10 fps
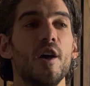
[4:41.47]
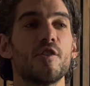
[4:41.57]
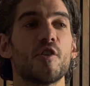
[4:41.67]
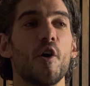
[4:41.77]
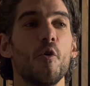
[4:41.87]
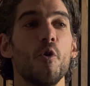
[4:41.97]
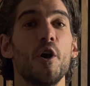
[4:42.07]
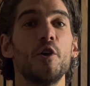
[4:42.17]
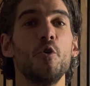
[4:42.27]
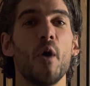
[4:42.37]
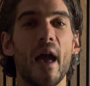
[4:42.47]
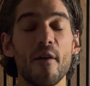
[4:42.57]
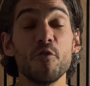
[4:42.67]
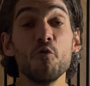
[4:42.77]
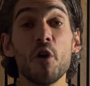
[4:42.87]
So you
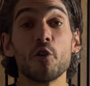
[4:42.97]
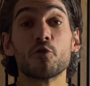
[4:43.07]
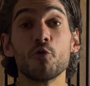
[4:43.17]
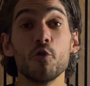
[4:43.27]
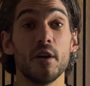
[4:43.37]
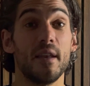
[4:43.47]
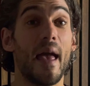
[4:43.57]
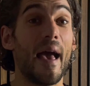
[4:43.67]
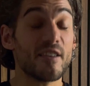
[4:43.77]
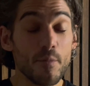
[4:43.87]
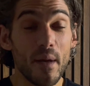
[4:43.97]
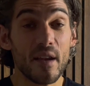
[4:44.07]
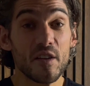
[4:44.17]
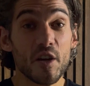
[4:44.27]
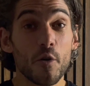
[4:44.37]
have to go through an asset
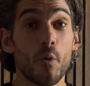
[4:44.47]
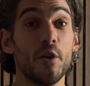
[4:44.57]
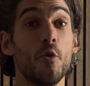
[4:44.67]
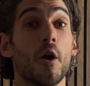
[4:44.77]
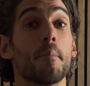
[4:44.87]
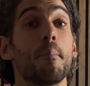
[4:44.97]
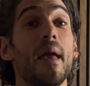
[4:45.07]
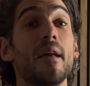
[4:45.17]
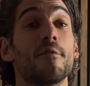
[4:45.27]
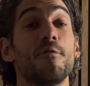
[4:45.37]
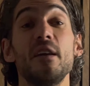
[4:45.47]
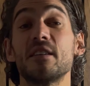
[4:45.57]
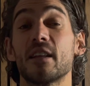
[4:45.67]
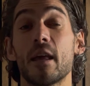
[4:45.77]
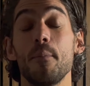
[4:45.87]
manager where you are paying fees
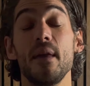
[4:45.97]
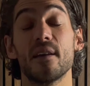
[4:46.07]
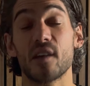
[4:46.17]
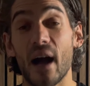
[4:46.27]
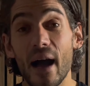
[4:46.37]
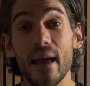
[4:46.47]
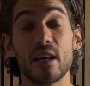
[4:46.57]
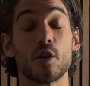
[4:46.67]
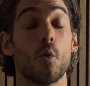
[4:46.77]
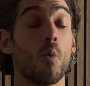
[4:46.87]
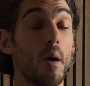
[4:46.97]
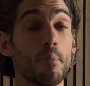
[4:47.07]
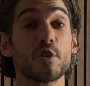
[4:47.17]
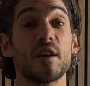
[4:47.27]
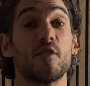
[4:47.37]
that can be as high as
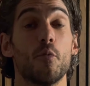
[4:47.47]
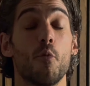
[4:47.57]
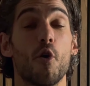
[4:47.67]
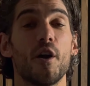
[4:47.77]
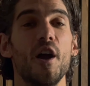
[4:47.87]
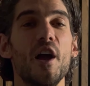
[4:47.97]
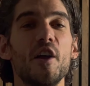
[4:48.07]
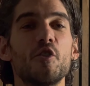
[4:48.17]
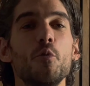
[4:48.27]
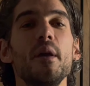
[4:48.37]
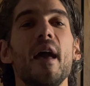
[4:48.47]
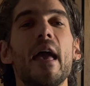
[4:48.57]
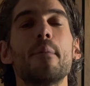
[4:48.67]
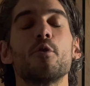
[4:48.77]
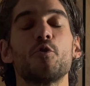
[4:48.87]
1% or more to be
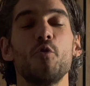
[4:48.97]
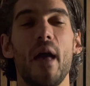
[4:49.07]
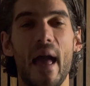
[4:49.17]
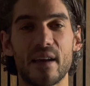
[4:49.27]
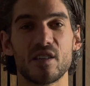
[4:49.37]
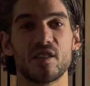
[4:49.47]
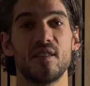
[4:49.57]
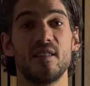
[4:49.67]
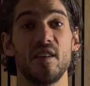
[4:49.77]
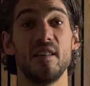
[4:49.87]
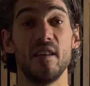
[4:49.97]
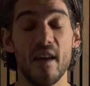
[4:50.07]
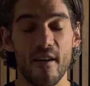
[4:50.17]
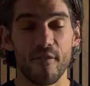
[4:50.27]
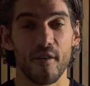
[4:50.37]
able to access this
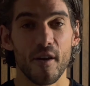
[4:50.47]
ETF.